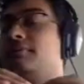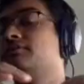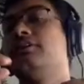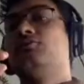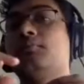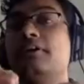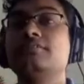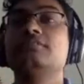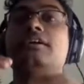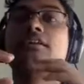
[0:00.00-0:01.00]
it
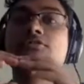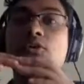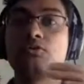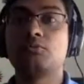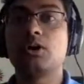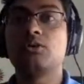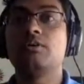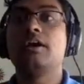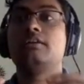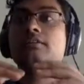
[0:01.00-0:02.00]
replaces it in its own row
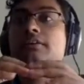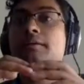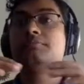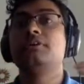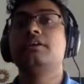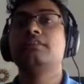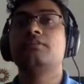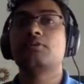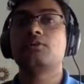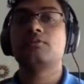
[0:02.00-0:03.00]
and keeps it in that
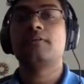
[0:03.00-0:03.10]
row.